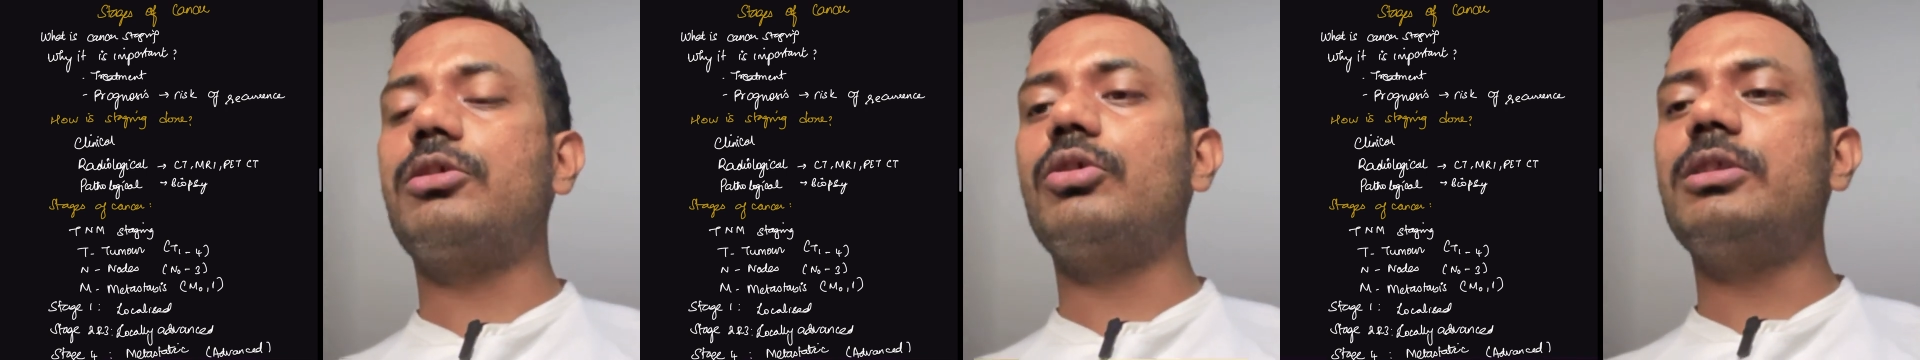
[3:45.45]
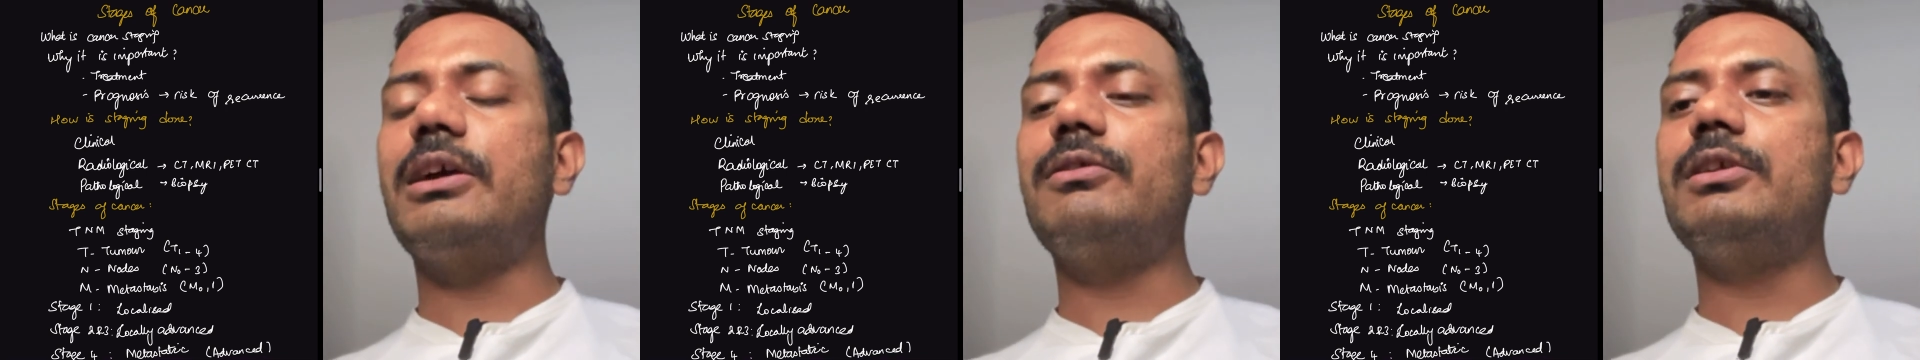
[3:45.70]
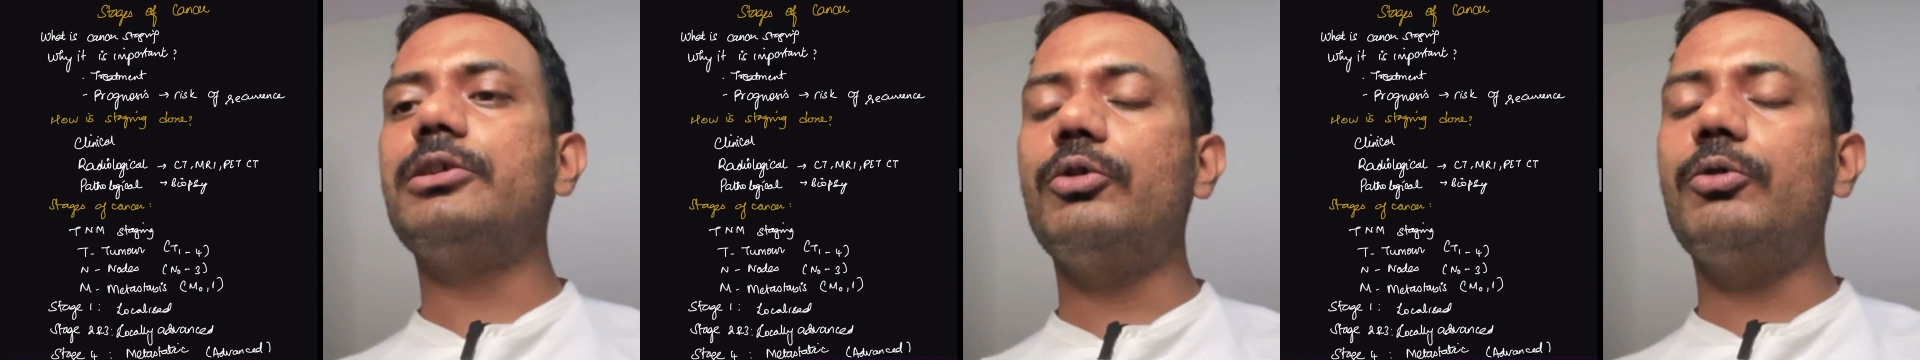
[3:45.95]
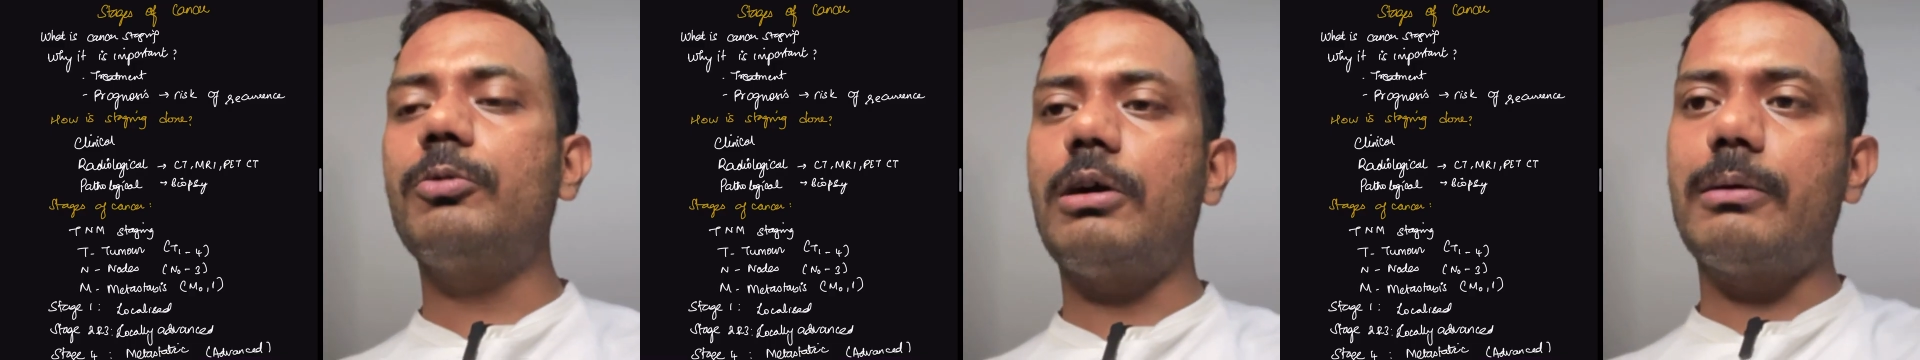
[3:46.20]
So they will
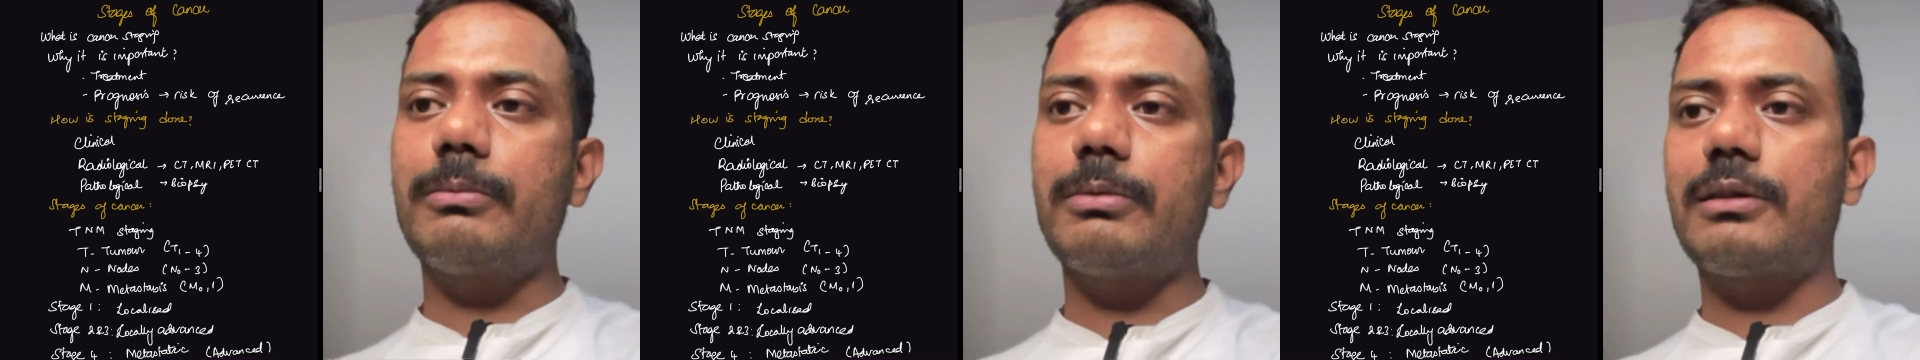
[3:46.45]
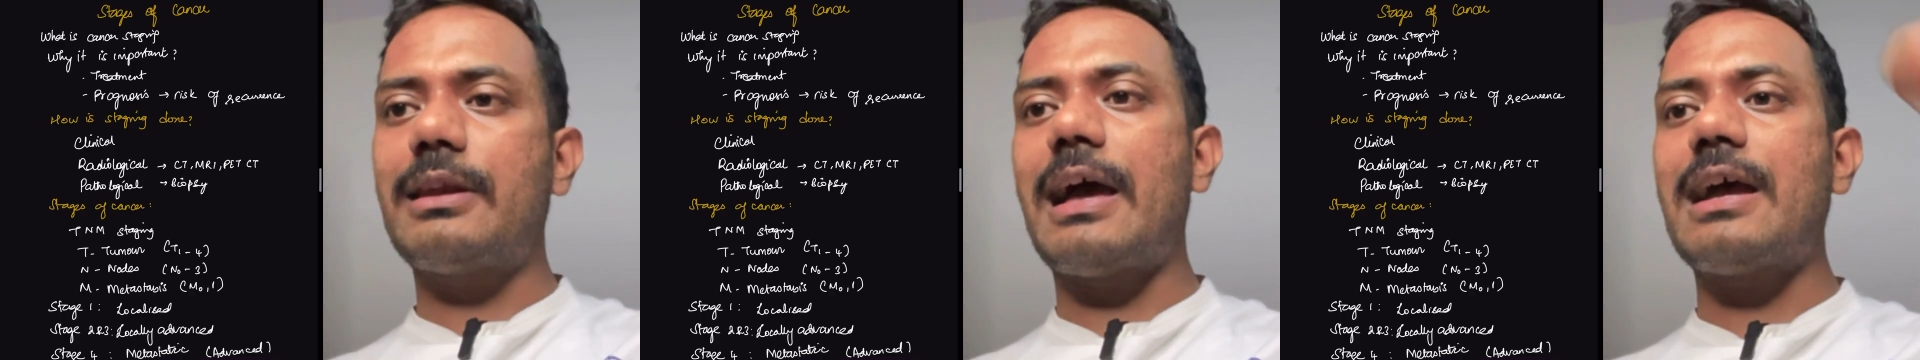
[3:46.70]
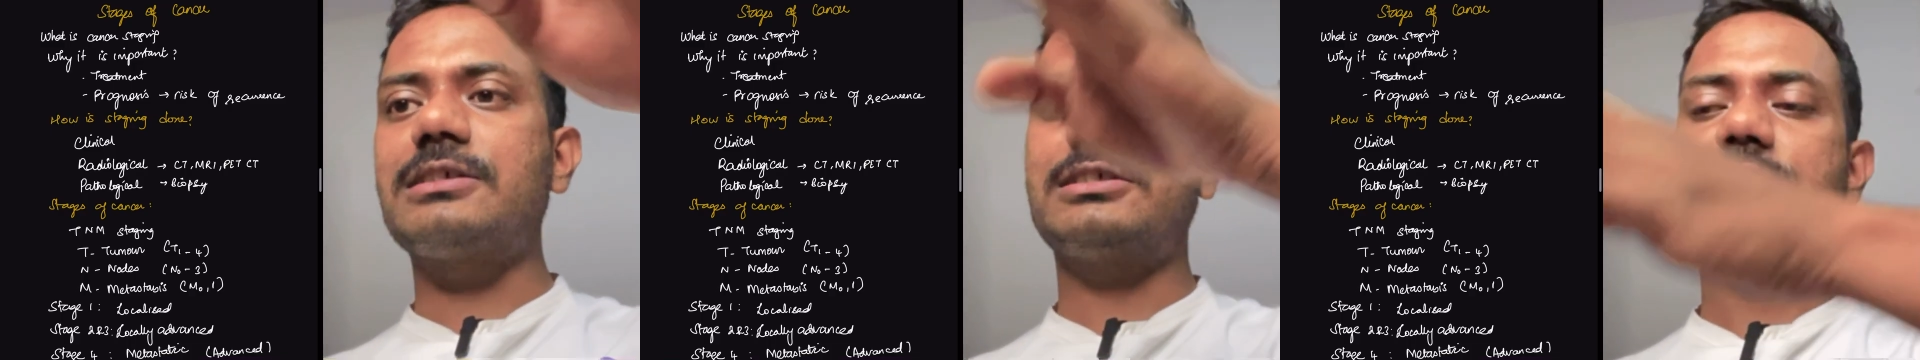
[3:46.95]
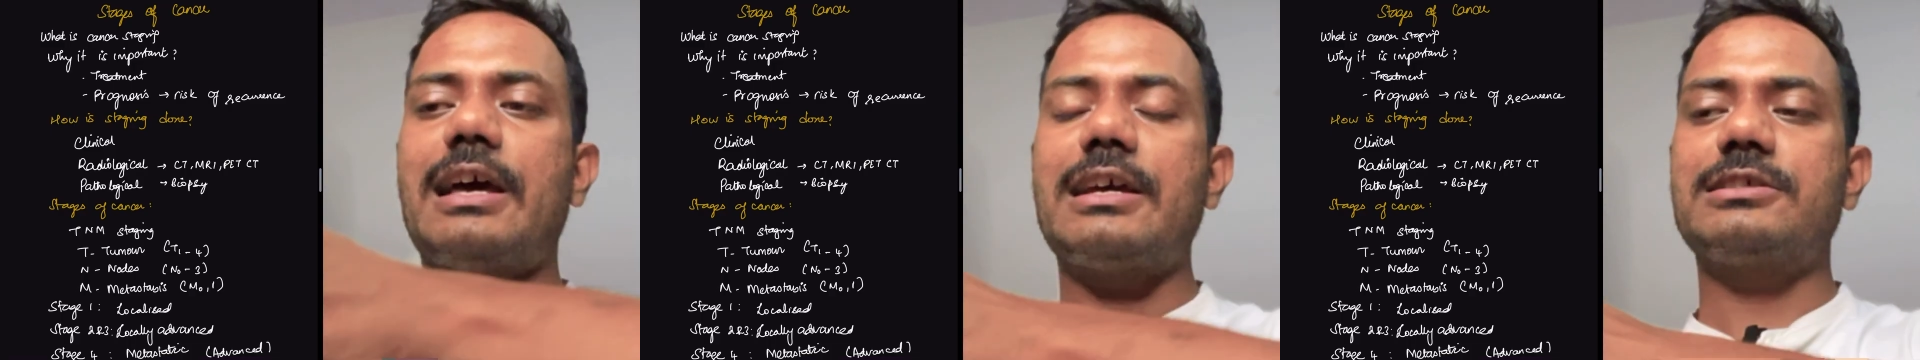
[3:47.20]
give
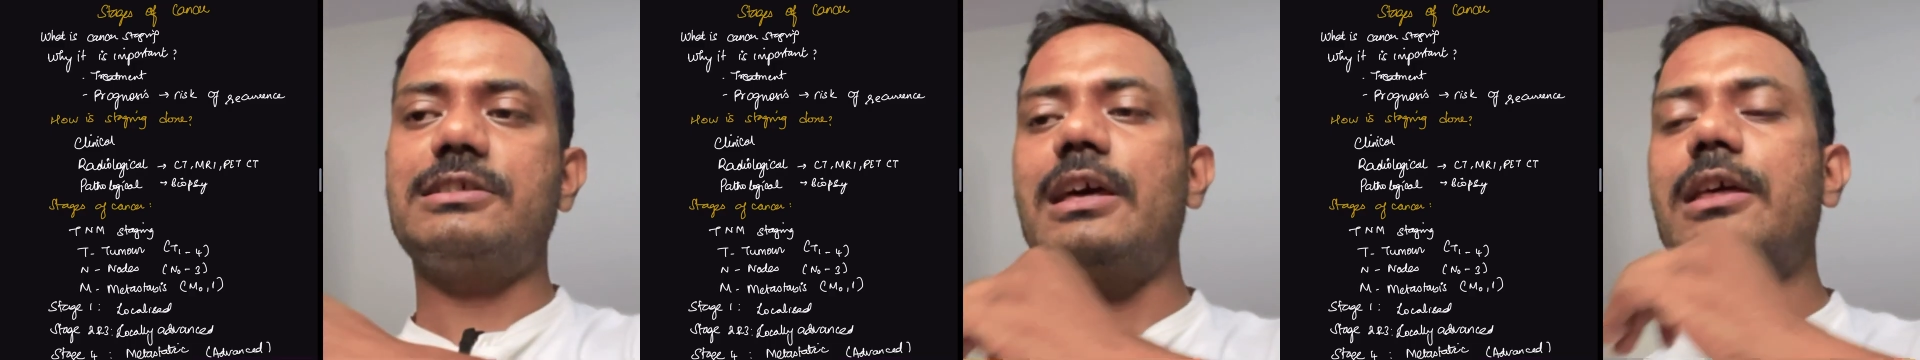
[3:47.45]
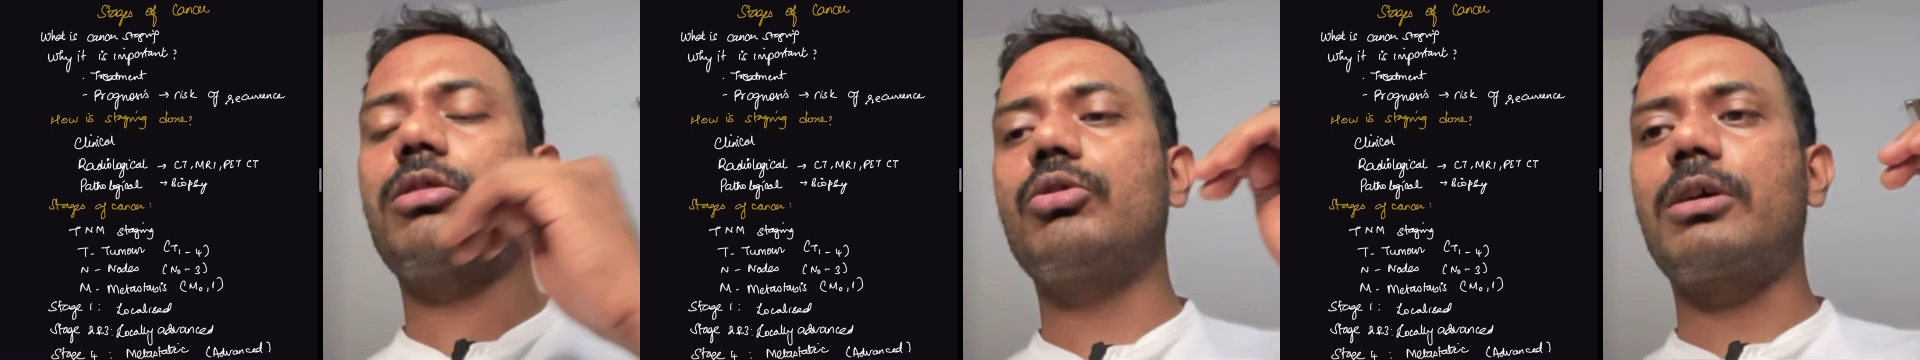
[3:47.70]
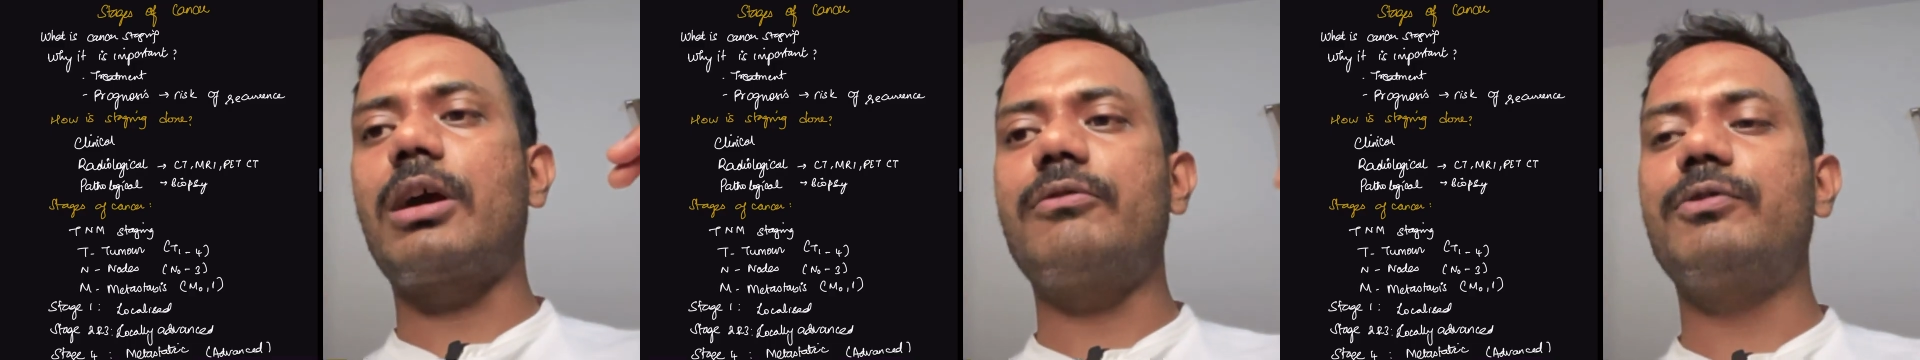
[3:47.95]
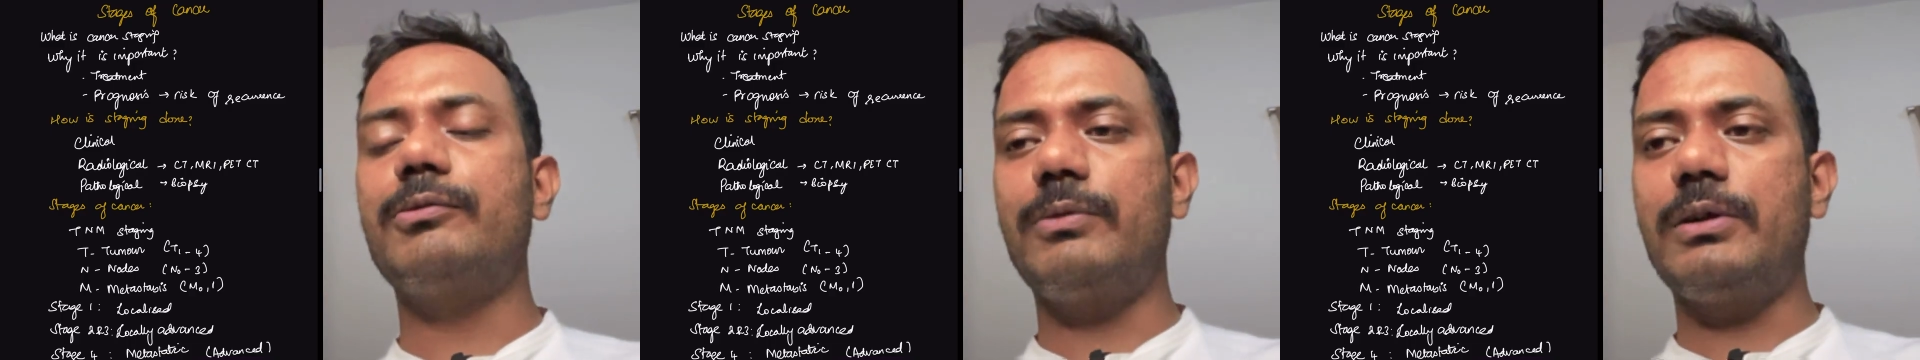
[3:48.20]
/// so
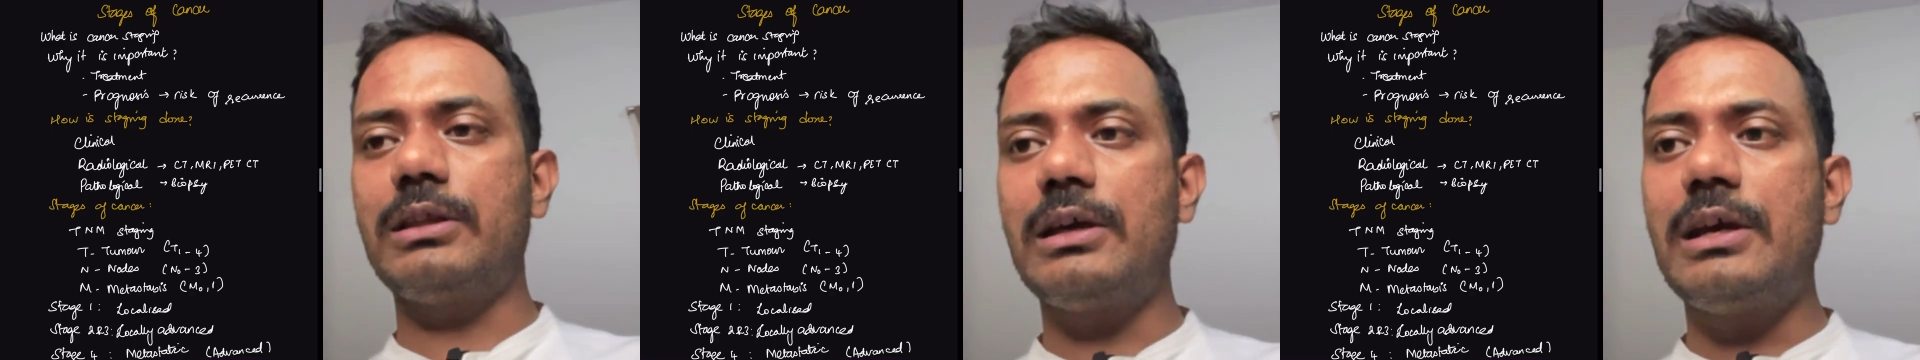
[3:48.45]
confirm with